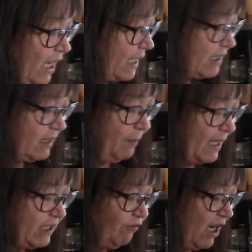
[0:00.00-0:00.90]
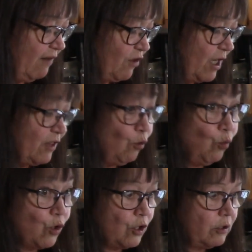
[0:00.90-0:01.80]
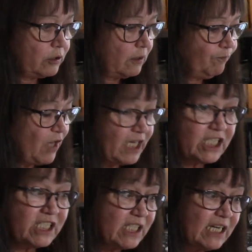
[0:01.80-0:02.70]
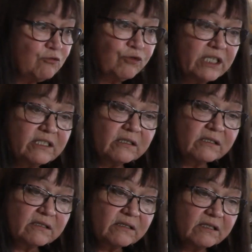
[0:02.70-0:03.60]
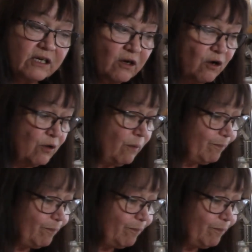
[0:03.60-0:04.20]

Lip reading: is the best flavor in the world. And you just need drizzles, you know?